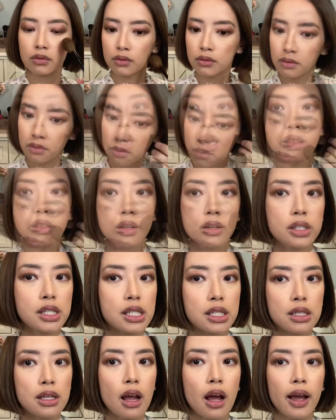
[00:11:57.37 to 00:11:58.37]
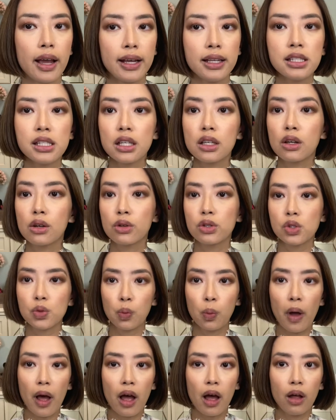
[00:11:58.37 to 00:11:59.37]
That looks nice. It goes
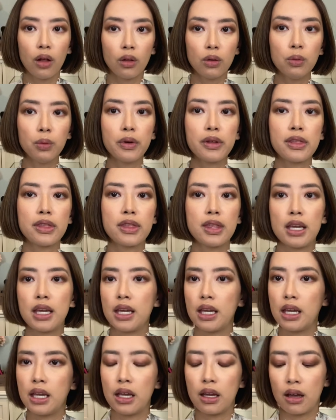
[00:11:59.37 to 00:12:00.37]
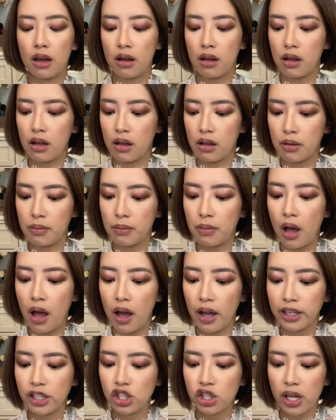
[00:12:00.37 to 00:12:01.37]
well with the um,
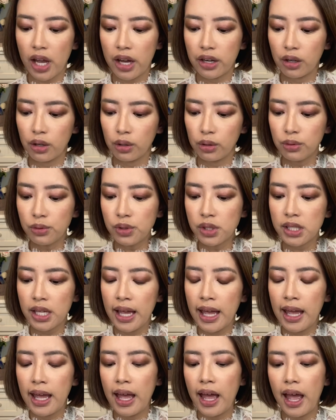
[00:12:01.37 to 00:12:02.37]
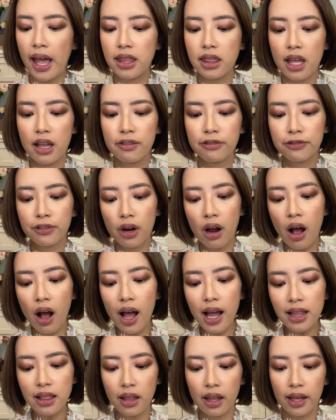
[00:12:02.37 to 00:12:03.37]
eyeshadows. And then for
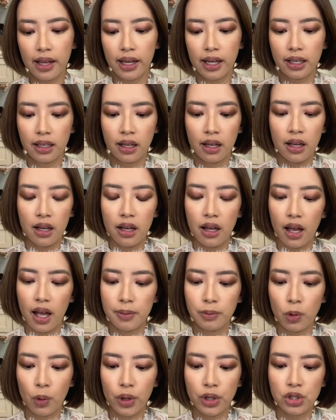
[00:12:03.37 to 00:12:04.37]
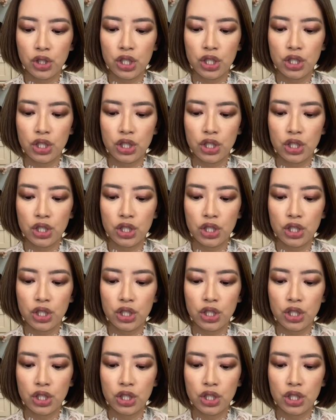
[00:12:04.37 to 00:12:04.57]
highlight, I'm going to